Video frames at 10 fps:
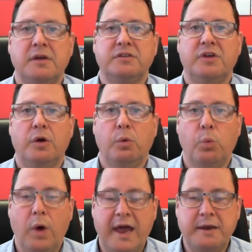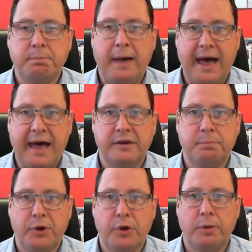So, one partner
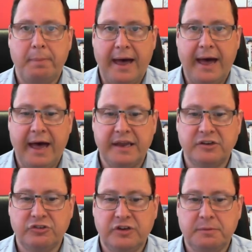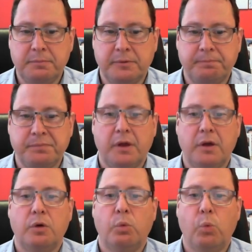per partnership,
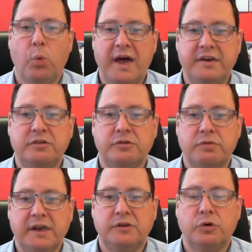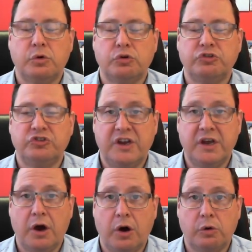one director or
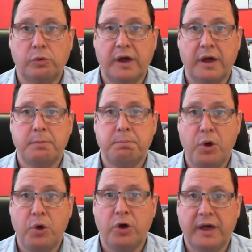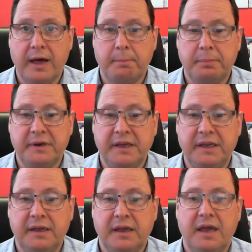shareholder per
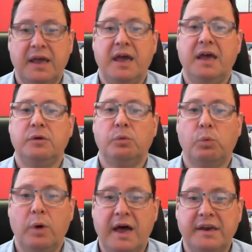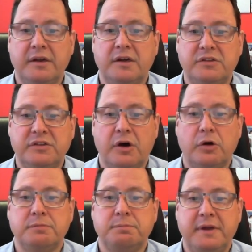company, and one
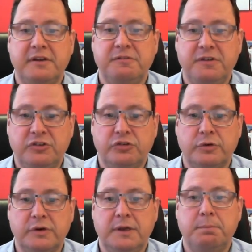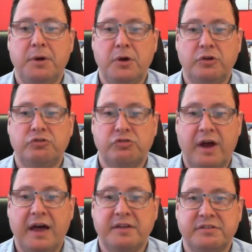adult beneficiary per
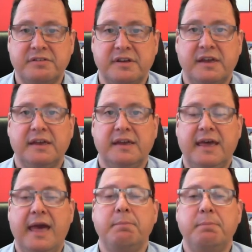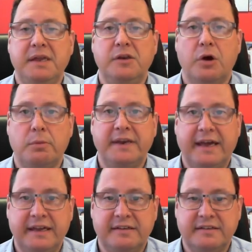trust can be
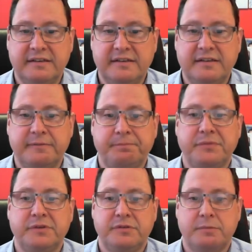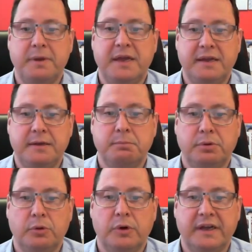nominated to be an
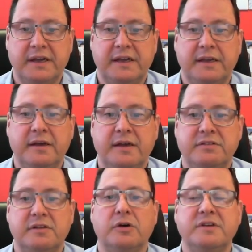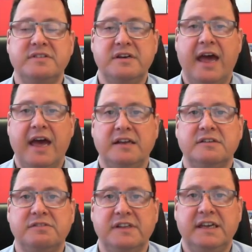employee as long as they're
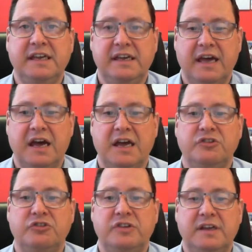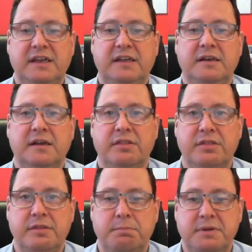actively engaged in
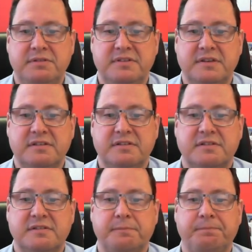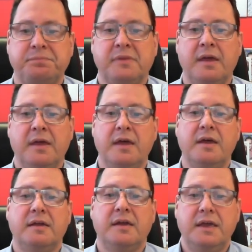the business.
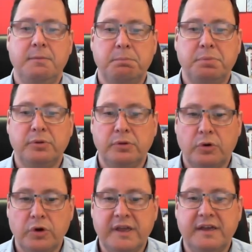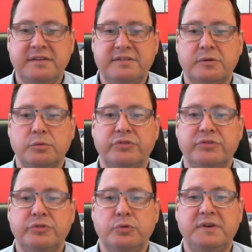Employees that were
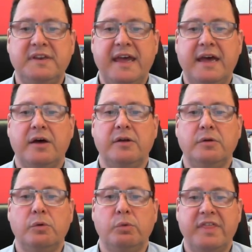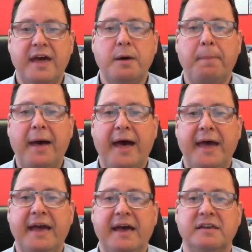stood down or without
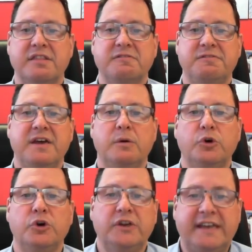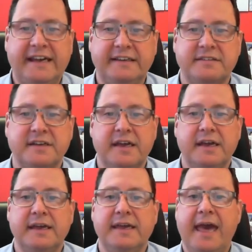pay under the Fair Work Act
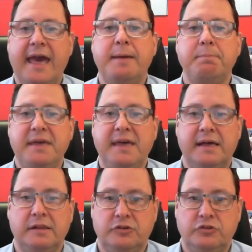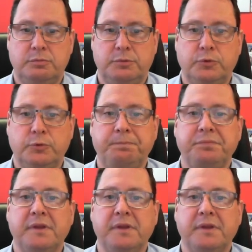can be eligible.